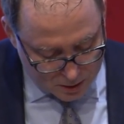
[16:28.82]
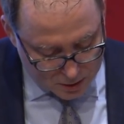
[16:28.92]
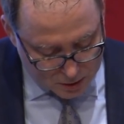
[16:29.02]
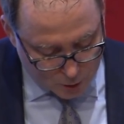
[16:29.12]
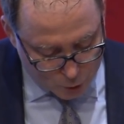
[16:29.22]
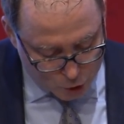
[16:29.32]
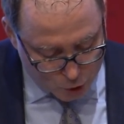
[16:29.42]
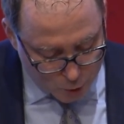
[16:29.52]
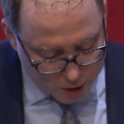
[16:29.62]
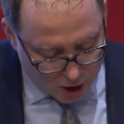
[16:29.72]
So
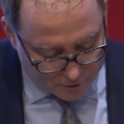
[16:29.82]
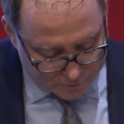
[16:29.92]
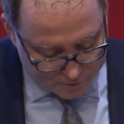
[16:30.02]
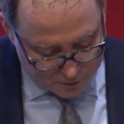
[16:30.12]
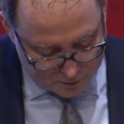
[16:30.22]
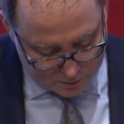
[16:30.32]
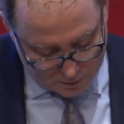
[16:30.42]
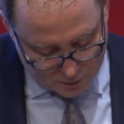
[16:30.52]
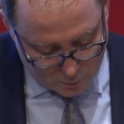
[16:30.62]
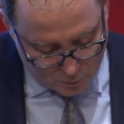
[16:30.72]
sure enough,
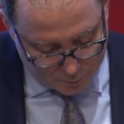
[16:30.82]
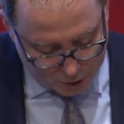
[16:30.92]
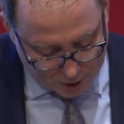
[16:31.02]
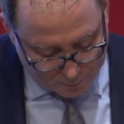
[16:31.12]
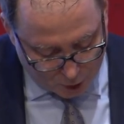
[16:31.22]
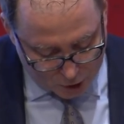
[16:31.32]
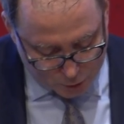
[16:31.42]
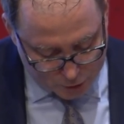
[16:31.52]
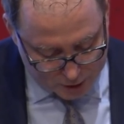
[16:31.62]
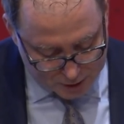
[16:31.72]
we put up
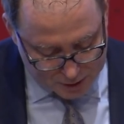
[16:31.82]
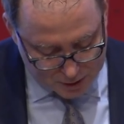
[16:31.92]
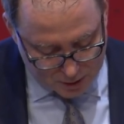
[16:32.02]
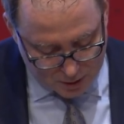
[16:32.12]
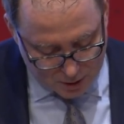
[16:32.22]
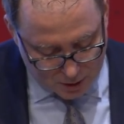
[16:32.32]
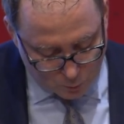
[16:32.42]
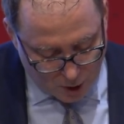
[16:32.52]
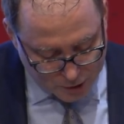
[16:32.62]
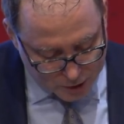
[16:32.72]
partridges, and
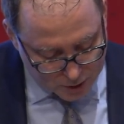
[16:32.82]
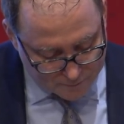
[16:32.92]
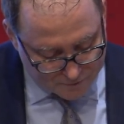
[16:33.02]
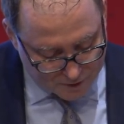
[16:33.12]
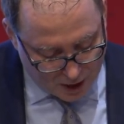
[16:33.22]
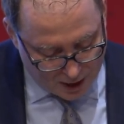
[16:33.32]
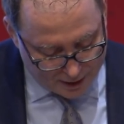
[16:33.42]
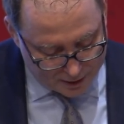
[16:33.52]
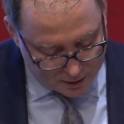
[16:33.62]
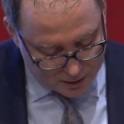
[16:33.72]
watching them fly,
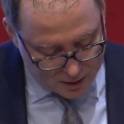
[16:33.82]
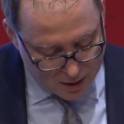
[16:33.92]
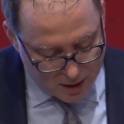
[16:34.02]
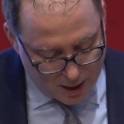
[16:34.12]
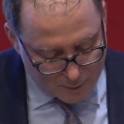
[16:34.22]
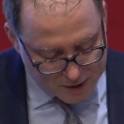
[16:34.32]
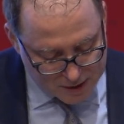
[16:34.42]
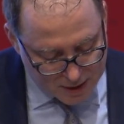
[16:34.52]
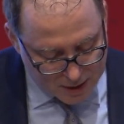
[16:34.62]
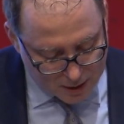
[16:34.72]
I was
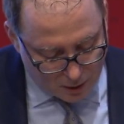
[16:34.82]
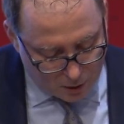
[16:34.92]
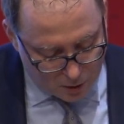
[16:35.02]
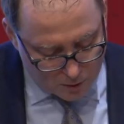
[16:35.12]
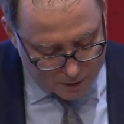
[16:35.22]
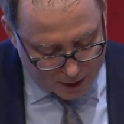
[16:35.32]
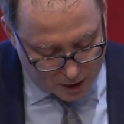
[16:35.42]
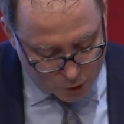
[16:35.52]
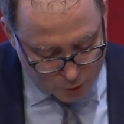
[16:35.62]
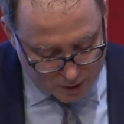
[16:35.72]
thinking all the
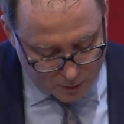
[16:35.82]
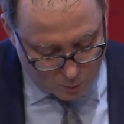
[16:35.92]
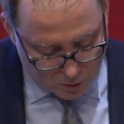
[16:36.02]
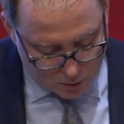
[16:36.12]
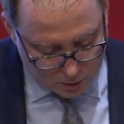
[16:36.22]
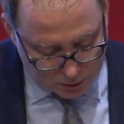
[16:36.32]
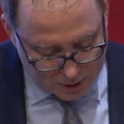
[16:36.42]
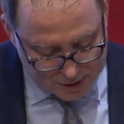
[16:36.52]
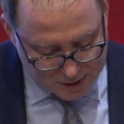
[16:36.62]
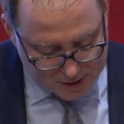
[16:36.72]
country in the world
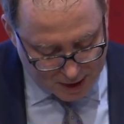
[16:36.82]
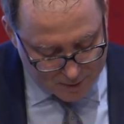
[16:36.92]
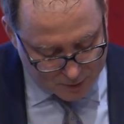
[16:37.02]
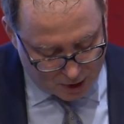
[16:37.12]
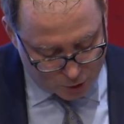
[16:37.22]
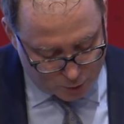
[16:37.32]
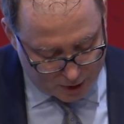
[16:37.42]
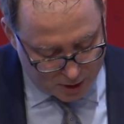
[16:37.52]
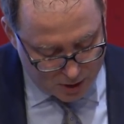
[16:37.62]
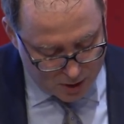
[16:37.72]
is the same
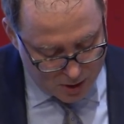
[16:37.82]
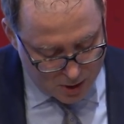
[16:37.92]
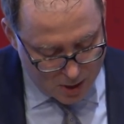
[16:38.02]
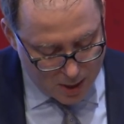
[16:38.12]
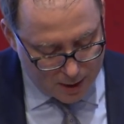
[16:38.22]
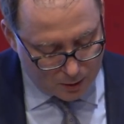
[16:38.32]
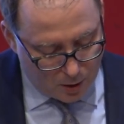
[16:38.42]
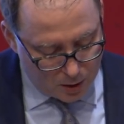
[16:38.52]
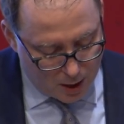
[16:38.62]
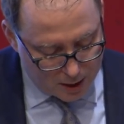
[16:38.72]
country, and
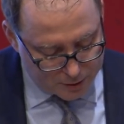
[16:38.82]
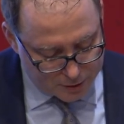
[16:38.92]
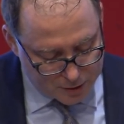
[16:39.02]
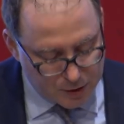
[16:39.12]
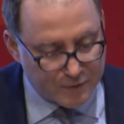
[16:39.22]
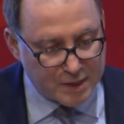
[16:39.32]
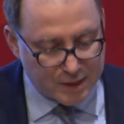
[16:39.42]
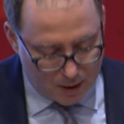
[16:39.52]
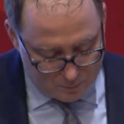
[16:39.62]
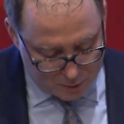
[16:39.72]
all hunters are the
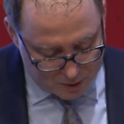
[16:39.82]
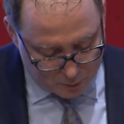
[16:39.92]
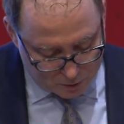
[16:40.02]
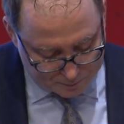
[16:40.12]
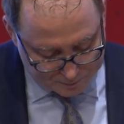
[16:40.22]
same people.